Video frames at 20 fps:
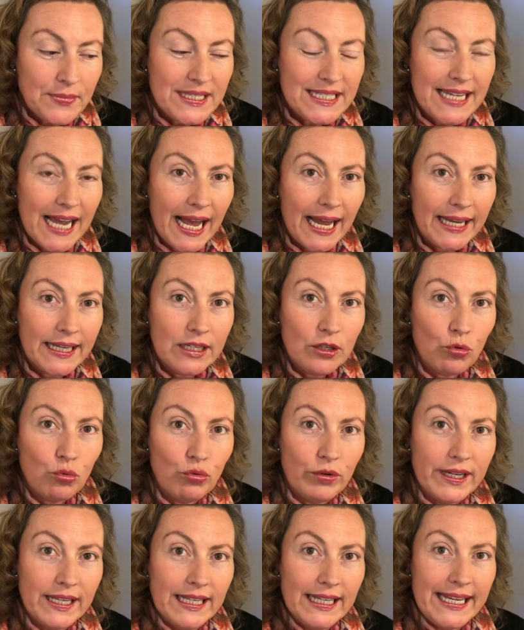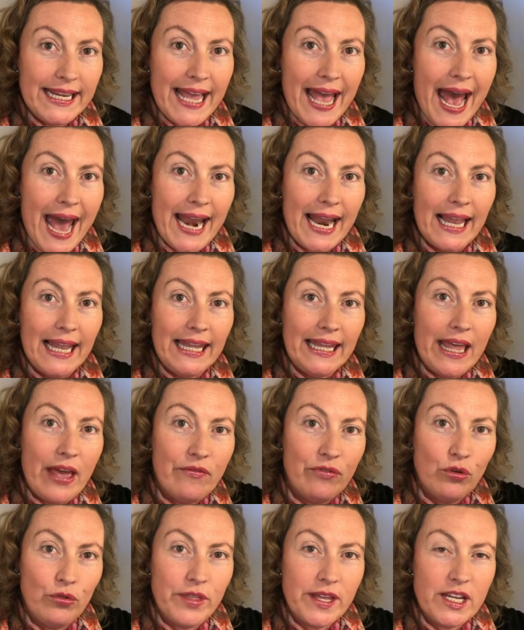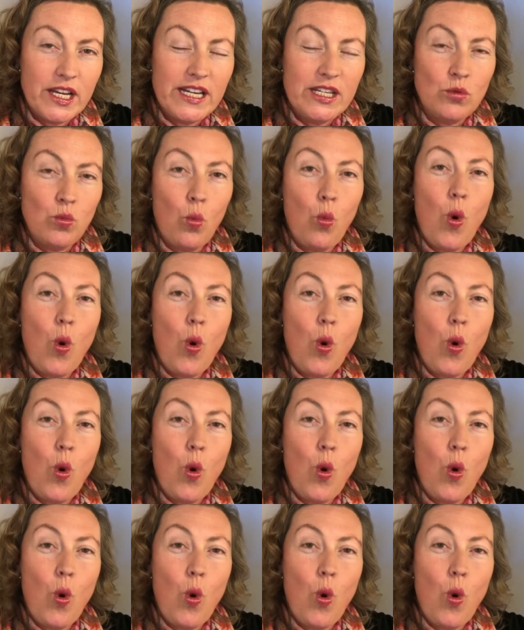done really at a level that is